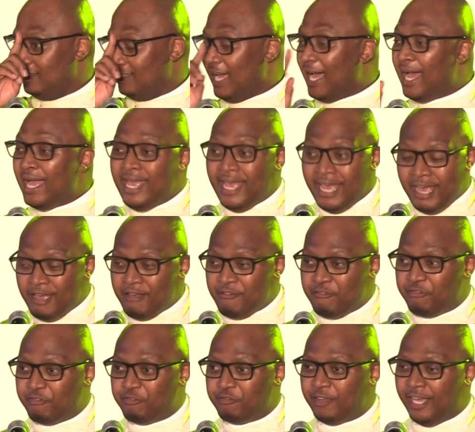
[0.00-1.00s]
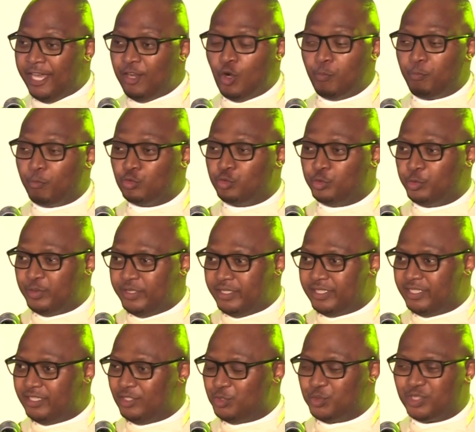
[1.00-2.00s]
I have an
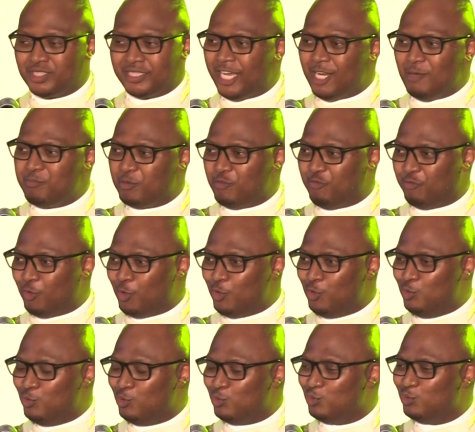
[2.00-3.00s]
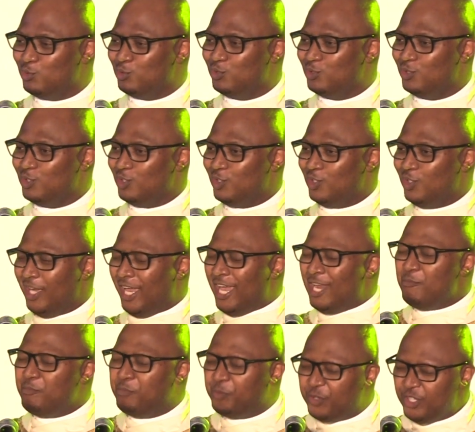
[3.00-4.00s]
opportunity to stand before you
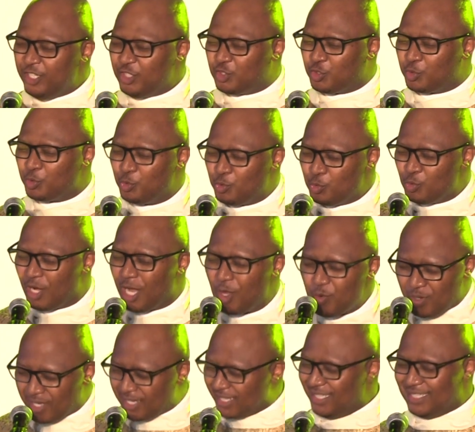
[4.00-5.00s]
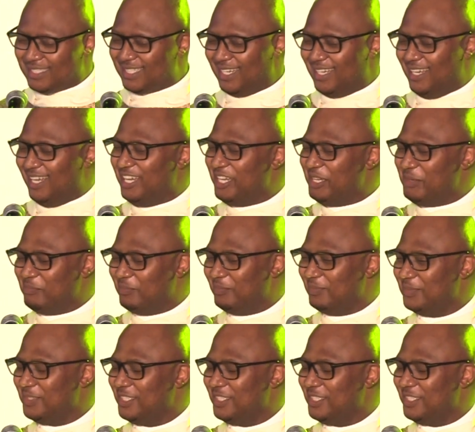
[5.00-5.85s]
and preach to you how great I am.